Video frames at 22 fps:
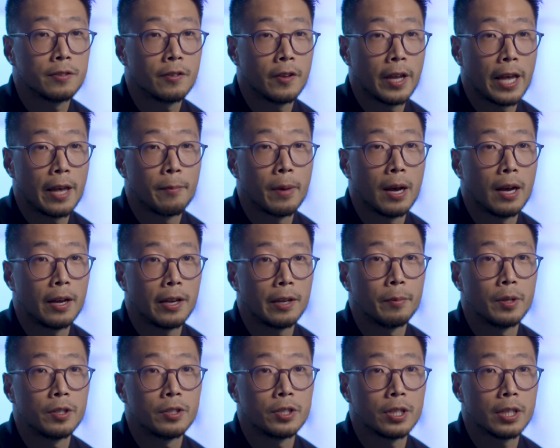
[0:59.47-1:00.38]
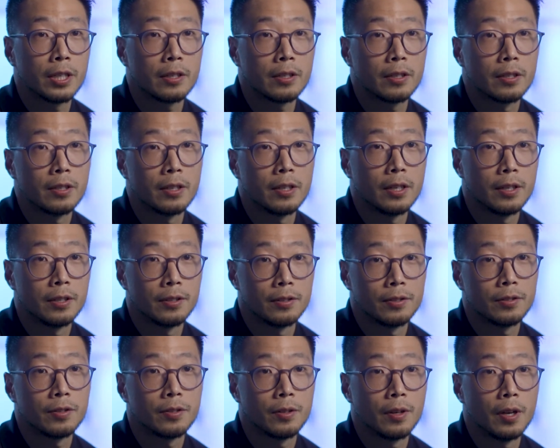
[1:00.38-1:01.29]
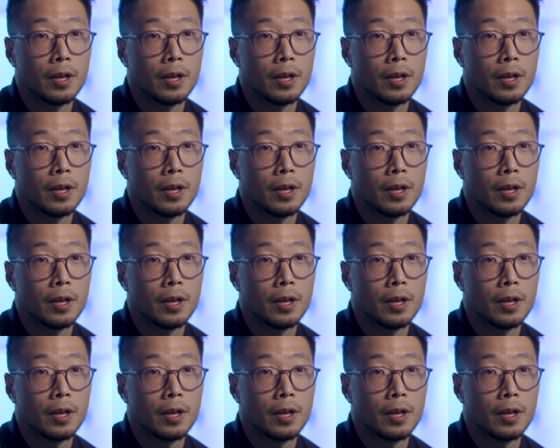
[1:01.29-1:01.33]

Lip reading: for MR imaging is